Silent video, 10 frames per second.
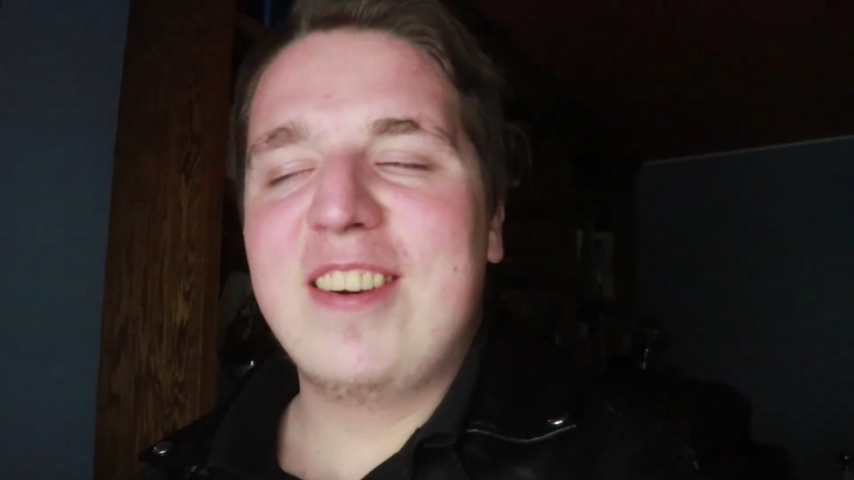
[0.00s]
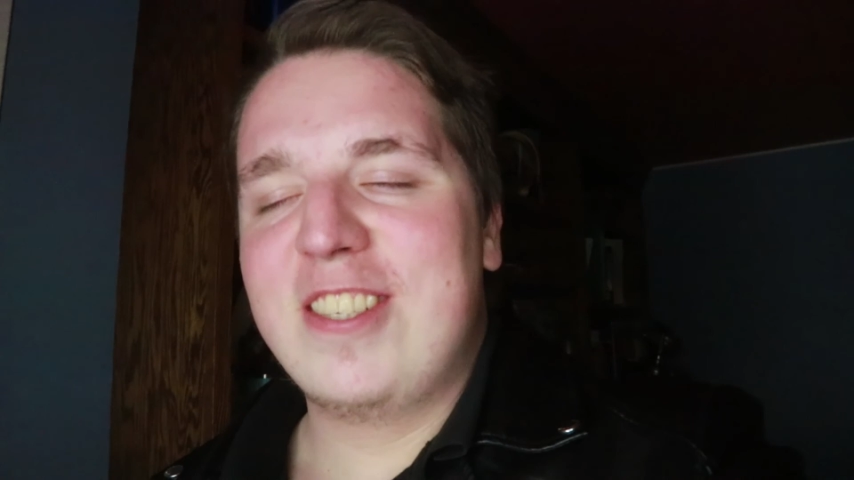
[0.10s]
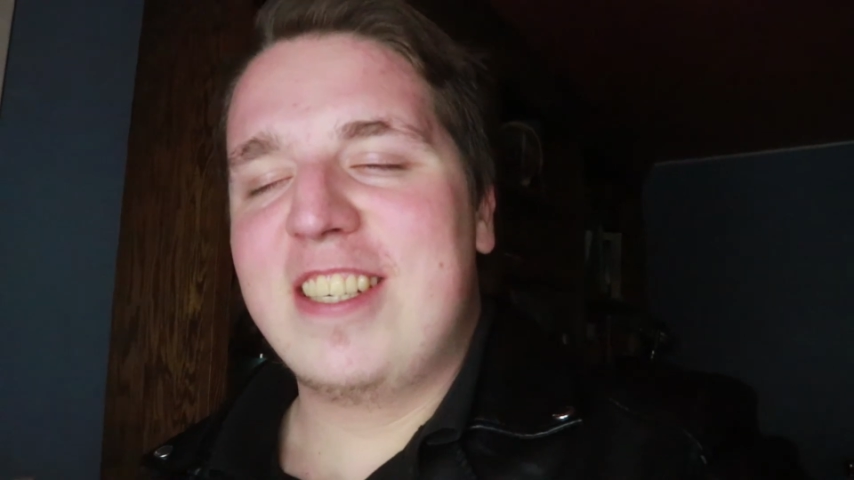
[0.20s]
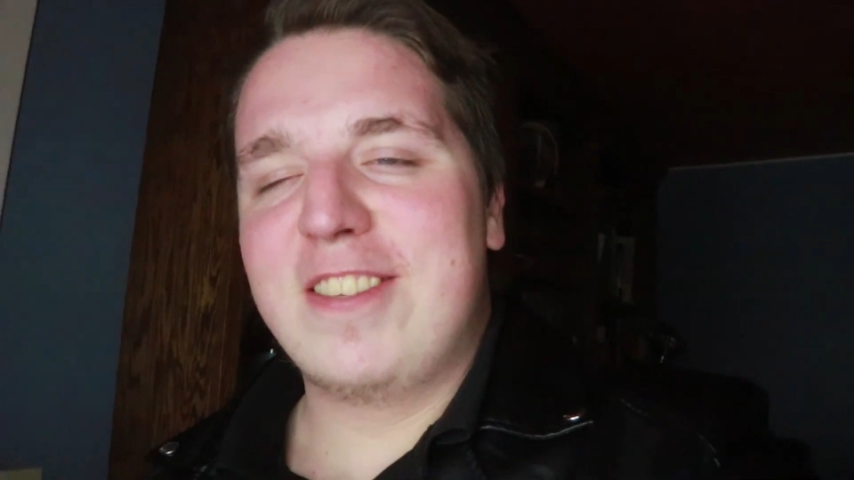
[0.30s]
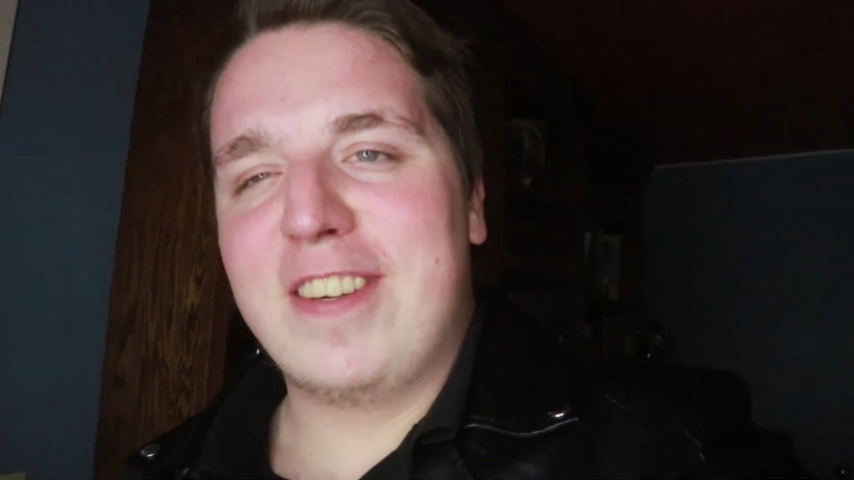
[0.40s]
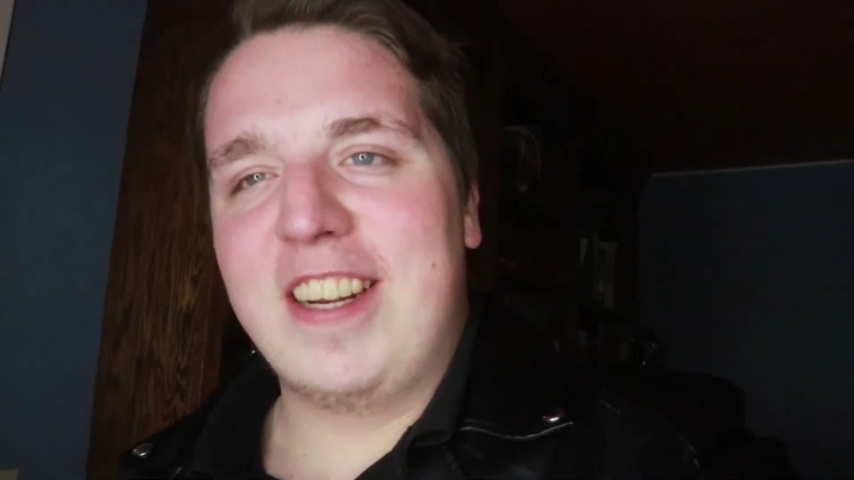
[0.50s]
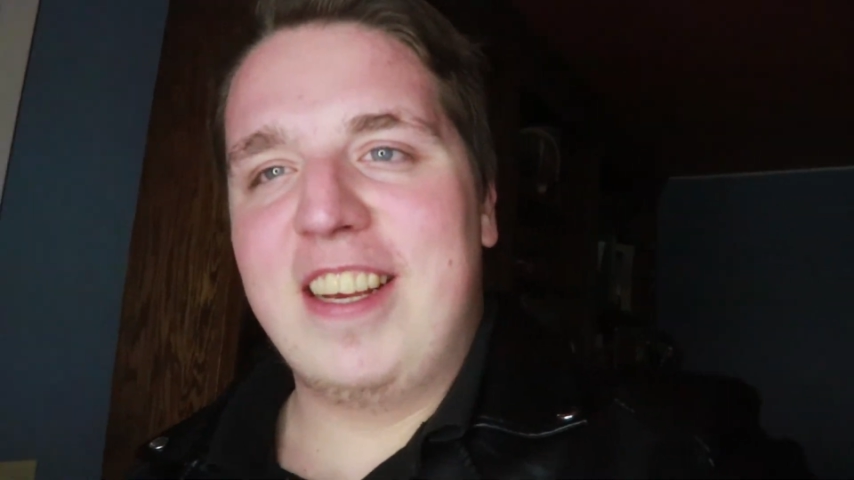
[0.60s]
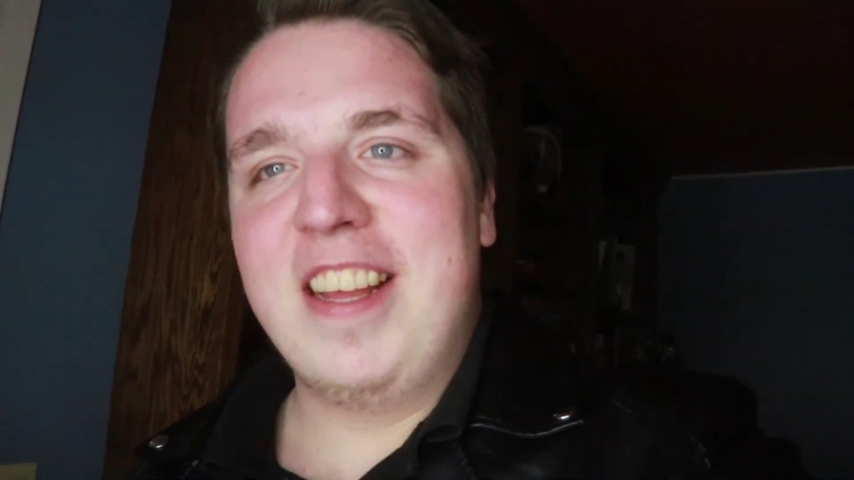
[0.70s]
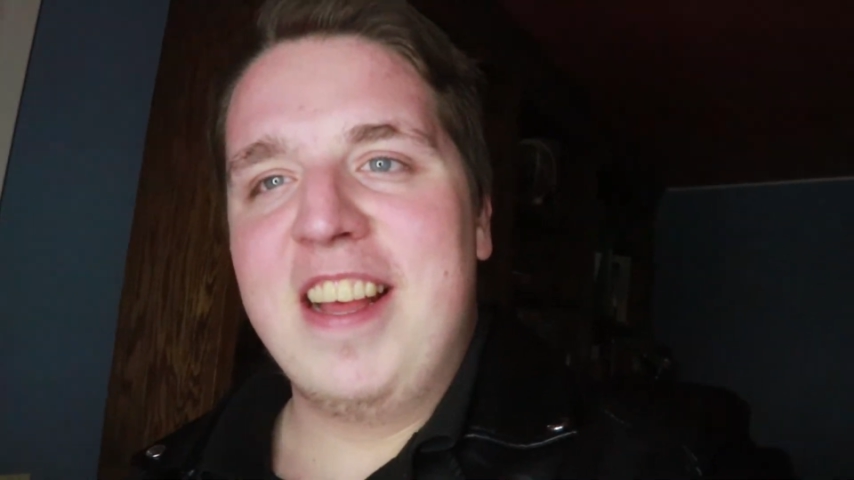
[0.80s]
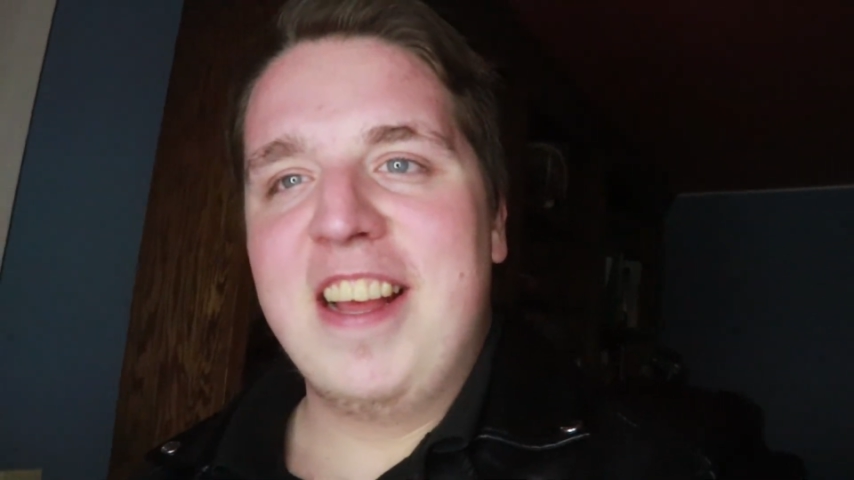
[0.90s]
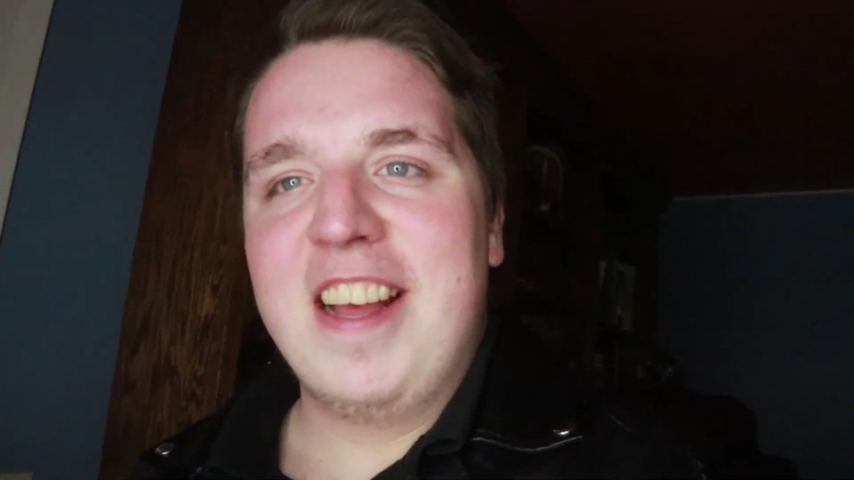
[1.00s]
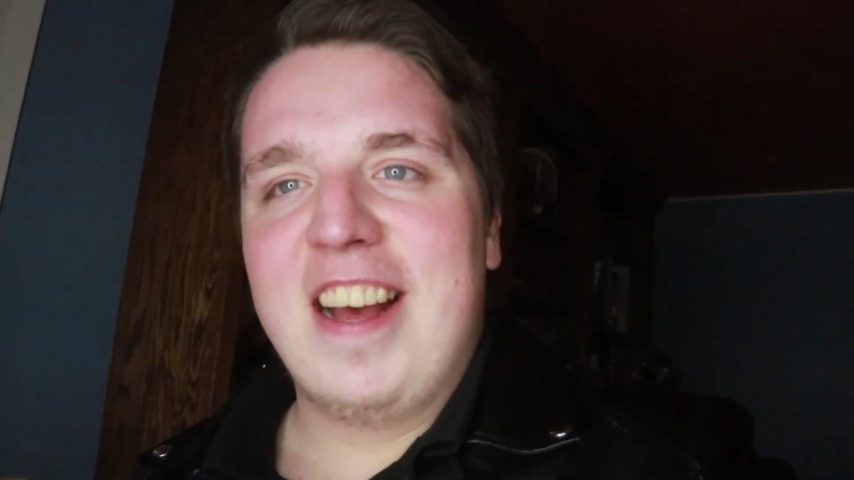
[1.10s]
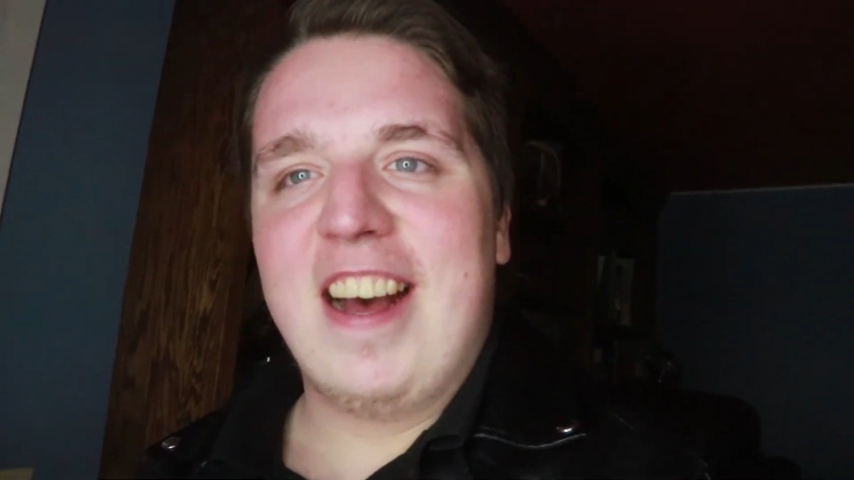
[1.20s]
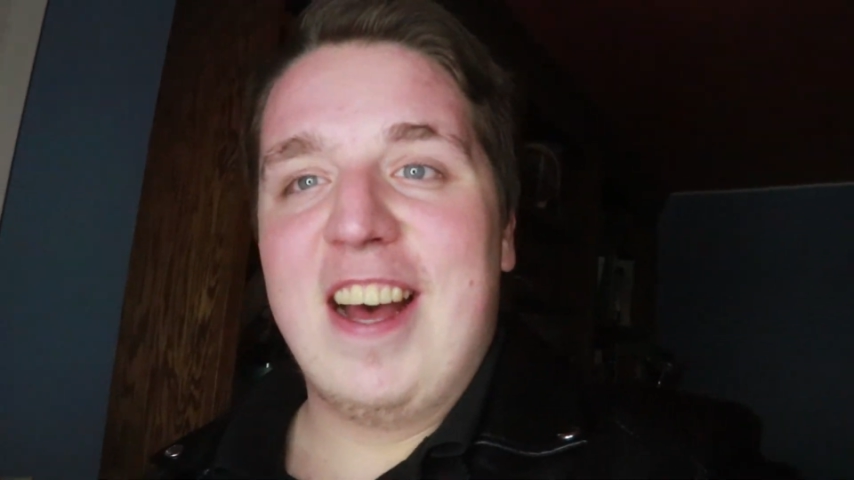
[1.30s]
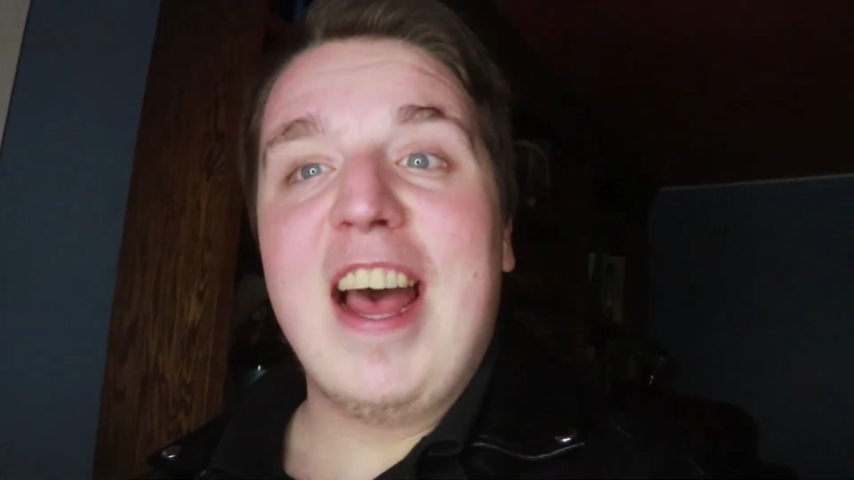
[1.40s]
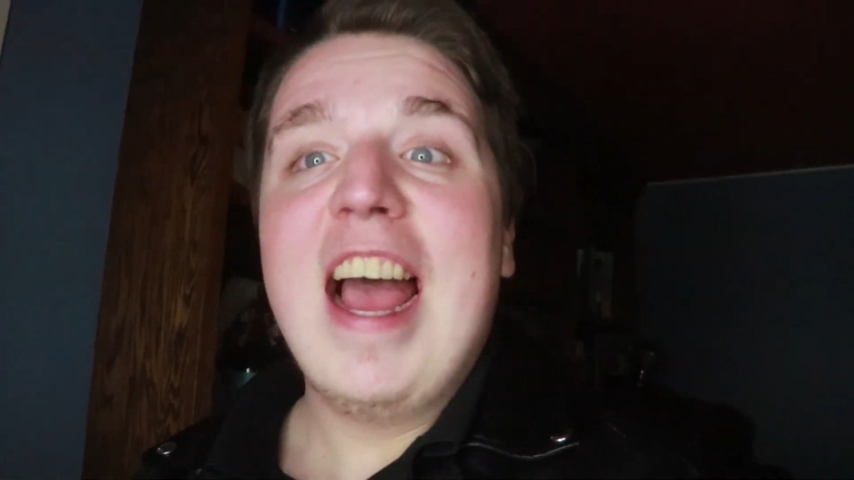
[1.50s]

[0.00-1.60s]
it was just funny uh,